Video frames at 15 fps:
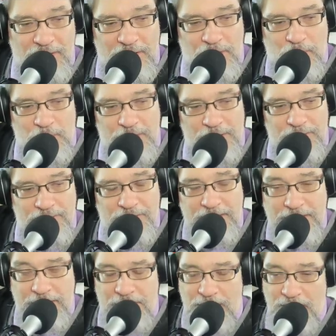coercive in
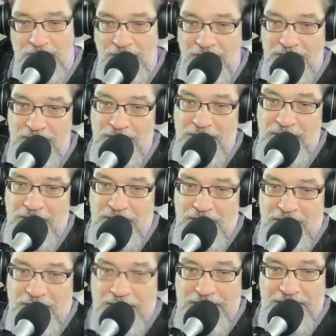nature,
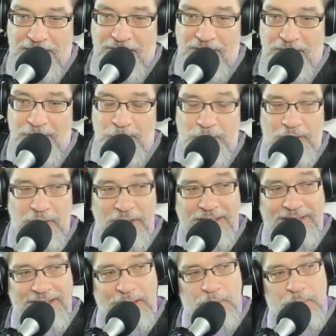then you would look
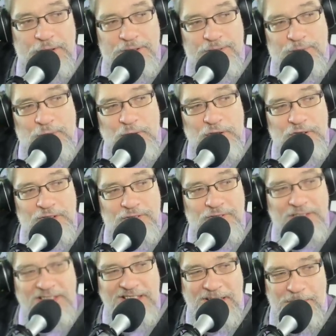at the coercive versions of
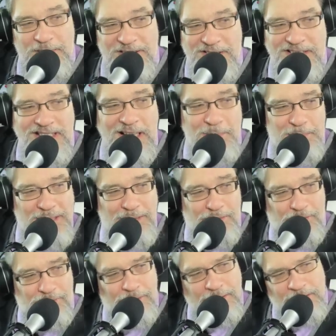Islam as not being
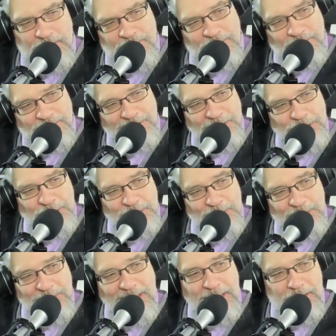reflective of the
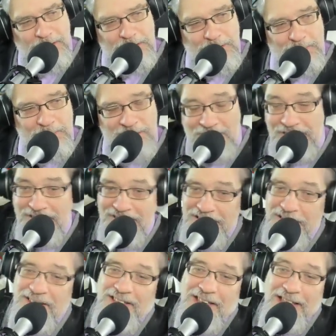true Allah spirit.
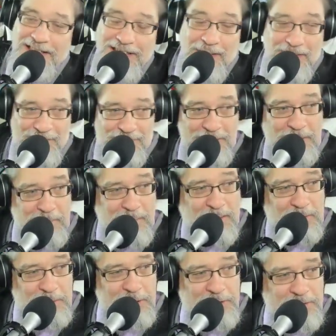That's how I feel
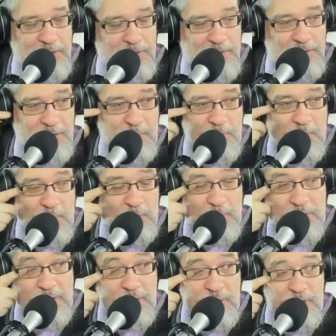about Christians who
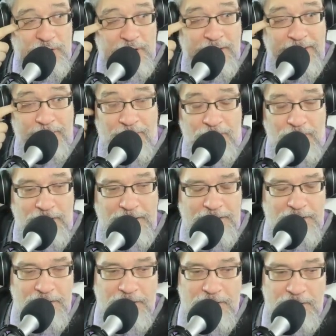use the name of
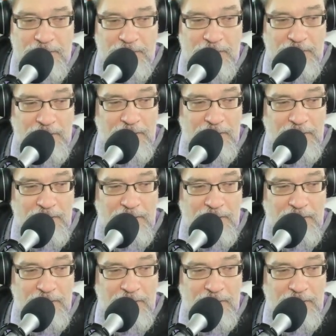Christ to